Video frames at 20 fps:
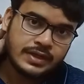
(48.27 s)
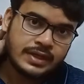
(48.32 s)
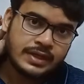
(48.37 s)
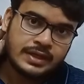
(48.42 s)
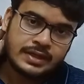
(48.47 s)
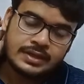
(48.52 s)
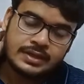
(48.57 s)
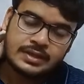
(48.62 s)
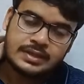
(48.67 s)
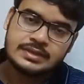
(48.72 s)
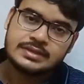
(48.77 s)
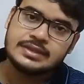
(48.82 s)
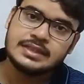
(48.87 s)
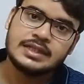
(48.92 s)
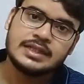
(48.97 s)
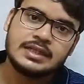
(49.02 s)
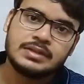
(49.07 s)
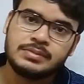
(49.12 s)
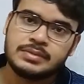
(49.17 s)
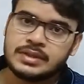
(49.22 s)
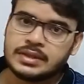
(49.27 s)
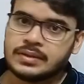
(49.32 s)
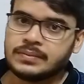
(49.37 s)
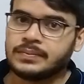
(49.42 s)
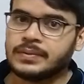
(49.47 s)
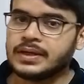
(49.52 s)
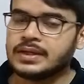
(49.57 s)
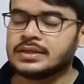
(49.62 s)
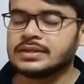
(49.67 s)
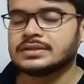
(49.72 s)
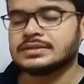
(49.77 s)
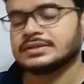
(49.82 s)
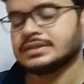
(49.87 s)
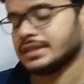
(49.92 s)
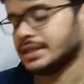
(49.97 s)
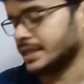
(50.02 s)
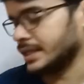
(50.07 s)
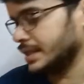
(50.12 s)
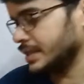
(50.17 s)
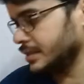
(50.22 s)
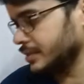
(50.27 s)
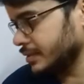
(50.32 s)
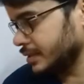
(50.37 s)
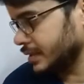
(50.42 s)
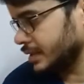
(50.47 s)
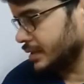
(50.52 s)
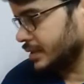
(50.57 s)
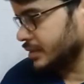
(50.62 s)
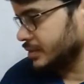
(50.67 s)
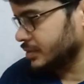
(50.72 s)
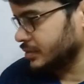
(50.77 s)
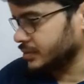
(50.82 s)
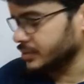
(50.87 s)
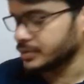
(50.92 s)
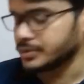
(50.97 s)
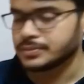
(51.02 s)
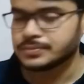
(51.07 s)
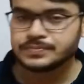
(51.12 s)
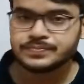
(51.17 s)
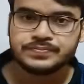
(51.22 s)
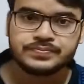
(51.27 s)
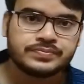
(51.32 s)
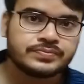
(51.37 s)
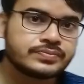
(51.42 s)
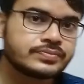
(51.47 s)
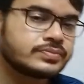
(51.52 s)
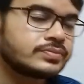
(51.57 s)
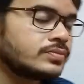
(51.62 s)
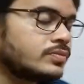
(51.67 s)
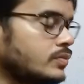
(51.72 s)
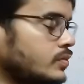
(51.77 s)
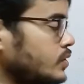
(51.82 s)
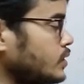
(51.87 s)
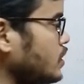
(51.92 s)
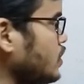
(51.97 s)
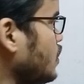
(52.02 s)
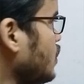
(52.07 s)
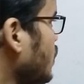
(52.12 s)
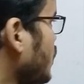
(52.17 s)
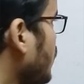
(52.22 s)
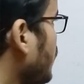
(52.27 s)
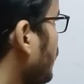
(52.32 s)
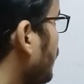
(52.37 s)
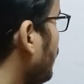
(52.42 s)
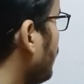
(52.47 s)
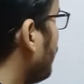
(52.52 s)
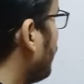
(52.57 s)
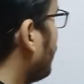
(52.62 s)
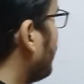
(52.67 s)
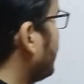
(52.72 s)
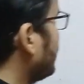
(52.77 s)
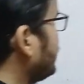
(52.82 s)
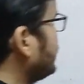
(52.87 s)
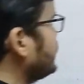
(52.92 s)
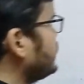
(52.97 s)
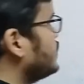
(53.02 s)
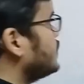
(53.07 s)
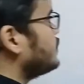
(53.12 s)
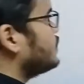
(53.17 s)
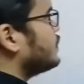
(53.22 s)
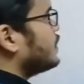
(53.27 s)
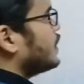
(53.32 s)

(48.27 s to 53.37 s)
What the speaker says: K is centimeter per second. Okay, so what is the